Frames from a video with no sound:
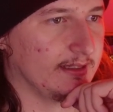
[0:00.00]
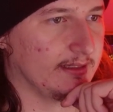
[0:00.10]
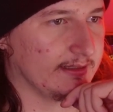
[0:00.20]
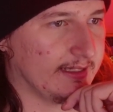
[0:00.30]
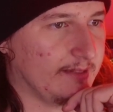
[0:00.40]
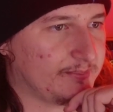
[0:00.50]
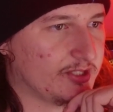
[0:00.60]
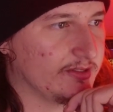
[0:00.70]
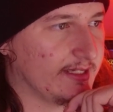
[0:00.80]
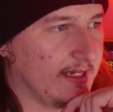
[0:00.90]
A
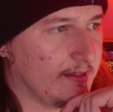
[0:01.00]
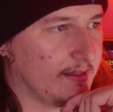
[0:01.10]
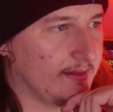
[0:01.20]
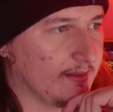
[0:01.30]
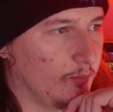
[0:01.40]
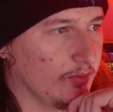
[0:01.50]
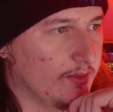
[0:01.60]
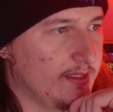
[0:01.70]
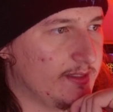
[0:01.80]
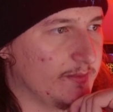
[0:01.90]
captured Catholic
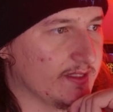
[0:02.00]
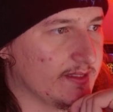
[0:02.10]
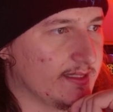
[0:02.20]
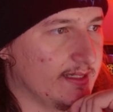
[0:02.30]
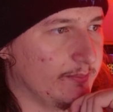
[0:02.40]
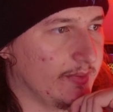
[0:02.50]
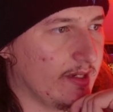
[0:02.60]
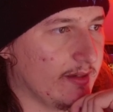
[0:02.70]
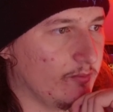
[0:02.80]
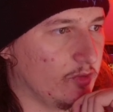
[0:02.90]
priest must sit
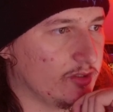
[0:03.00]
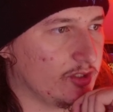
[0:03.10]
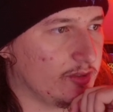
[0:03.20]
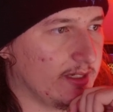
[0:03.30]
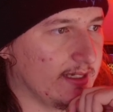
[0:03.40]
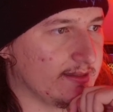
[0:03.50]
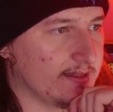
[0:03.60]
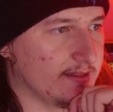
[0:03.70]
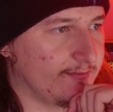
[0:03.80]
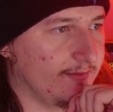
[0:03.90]
by and watch as
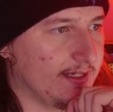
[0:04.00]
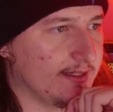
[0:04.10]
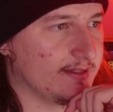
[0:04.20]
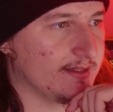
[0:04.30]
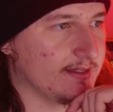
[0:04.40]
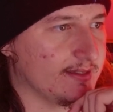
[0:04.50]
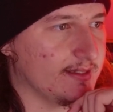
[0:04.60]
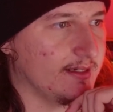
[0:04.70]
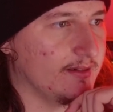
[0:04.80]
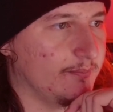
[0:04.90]
his fate is
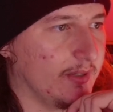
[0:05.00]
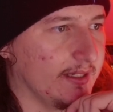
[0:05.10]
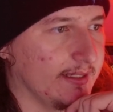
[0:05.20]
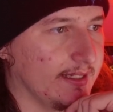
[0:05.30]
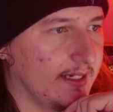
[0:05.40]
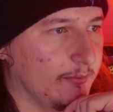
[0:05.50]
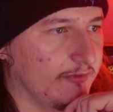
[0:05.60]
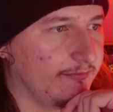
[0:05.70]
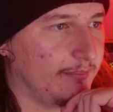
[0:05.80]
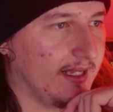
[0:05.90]
decided by a game
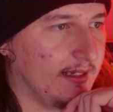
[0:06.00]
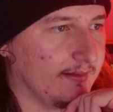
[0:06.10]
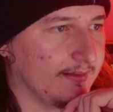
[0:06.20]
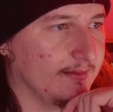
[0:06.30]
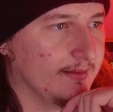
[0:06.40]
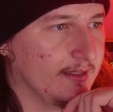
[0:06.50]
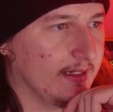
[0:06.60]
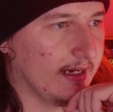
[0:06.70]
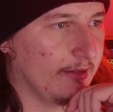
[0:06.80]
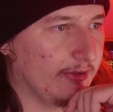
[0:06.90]
of Palin.
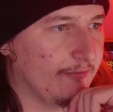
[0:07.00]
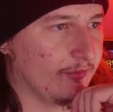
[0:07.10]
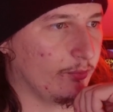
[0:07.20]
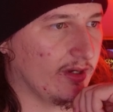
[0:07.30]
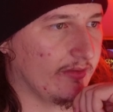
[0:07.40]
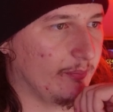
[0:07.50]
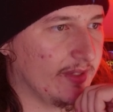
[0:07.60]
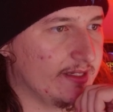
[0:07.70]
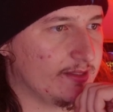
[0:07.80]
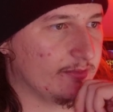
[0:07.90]
However, while the
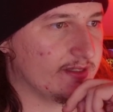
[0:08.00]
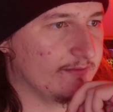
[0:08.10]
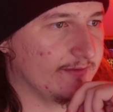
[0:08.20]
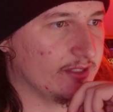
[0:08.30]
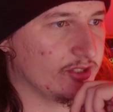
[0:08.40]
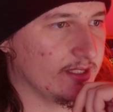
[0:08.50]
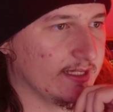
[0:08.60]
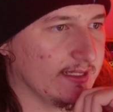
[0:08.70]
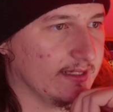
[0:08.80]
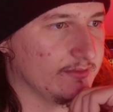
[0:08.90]
priest was eventually
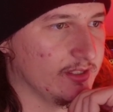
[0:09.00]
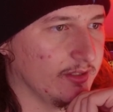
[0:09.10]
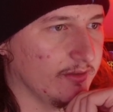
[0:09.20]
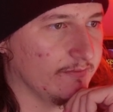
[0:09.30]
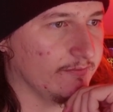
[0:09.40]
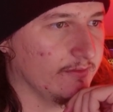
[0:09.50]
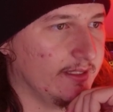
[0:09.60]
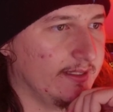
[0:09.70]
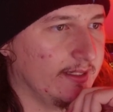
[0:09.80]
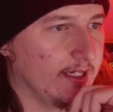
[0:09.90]
allowed to go
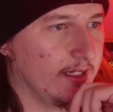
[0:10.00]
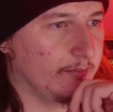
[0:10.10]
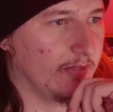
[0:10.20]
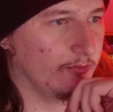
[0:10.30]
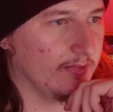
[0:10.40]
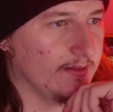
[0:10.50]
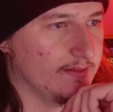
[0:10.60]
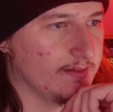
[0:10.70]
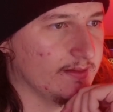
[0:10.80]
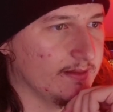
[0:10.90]
free,
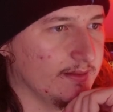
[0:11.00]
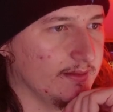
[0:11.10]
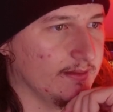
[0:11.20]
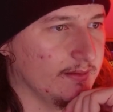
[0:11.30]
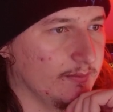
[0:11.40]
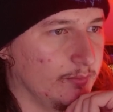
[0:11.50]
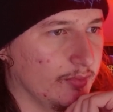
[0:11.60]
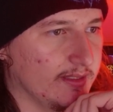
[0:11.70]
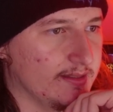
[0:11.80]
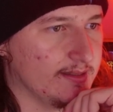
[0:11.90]
MAWIZA
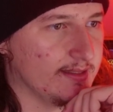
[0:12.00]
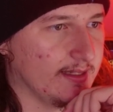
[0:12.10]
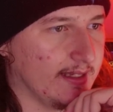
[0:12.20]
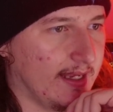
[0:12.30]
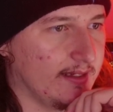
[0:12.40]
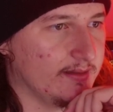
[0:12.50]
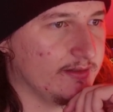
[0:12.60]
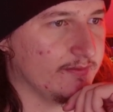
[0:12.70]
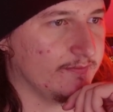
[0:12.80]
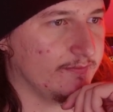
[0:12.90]
brings the end
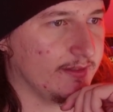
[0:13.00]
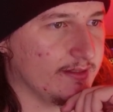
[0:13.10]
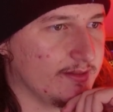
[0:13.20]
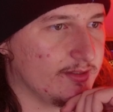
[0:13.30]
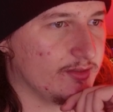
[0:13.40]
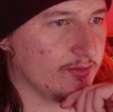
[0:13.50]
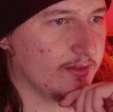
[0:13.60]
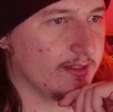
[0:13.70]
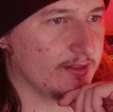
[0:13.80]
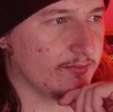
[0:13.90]
of his
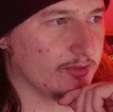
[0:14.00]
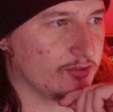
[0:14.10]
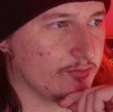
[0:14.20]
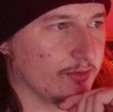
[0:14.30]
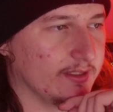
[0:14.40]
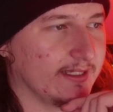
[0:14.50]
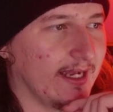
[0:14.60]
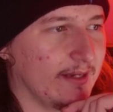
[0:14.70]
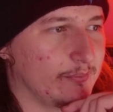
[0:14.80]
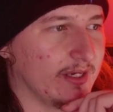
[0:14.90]
story to a truly
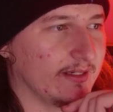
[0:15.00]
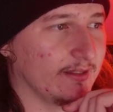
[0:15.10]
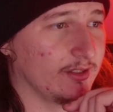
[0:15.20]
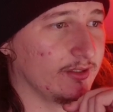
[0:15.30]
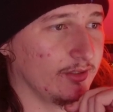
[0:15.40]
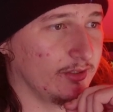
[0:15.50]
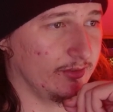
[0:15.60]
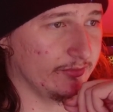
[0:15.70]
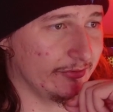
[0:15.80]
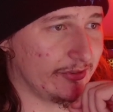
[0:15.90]
headbanging
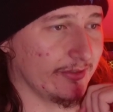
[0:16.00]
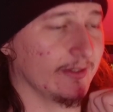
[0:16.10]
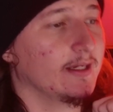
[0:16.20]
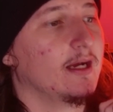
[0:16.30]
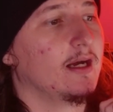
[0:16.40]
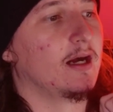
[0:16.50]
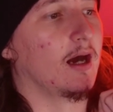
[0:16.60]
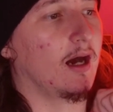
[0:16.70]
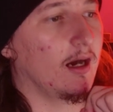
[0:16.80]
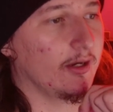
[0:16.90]
conclusion.
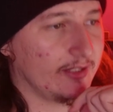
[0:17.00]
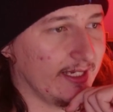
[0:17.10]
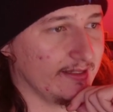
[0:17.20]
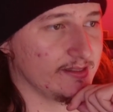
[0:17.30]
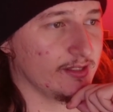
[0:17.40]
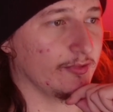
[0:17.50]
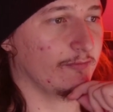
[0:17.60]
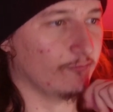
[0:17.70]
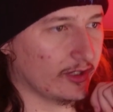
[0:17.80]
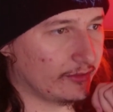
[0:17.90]
Okay, so
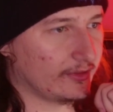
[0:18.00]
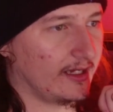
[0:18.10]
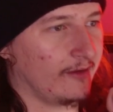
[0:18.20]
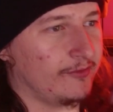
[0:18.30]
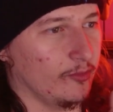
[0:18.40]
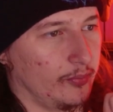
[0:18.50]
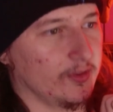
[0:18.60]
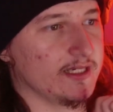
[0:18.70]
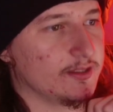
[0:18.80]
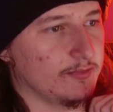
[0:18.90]
in real life, the
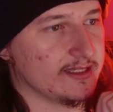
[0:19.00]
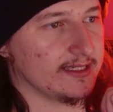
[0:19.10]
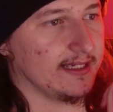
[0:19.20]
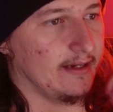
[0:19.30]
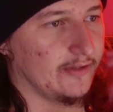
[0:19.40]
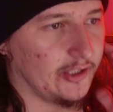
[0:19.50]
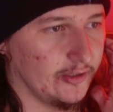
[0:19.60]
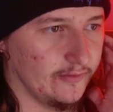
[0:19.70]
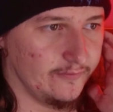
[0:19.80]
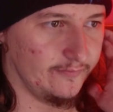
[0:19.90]
priest was allowed to
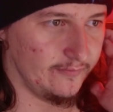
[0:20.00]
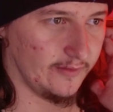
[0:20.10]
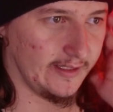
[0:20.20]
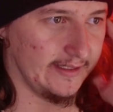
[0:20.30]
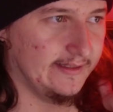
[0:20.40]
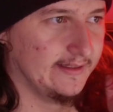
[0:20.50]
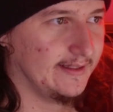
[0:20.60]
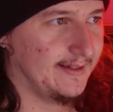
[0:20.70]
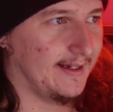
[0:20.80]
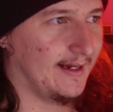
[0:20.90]
go free,
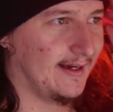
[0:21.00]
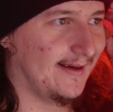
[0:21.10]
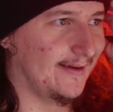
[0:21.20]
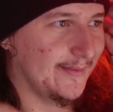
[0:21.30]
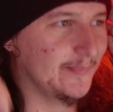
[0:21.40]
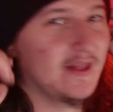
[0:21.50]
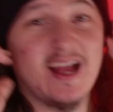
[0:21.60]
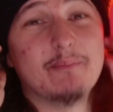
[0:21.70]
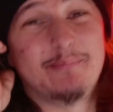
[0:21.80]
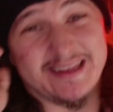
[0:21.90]

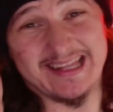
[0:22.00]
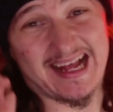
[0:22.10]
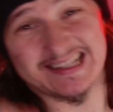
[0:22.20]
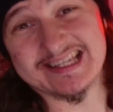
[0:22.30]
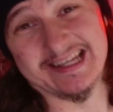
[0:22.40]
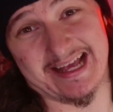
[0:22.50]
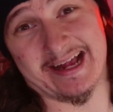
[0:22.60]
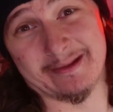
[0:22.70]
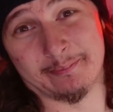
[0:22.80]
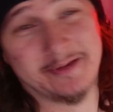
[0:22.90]
but that's lame.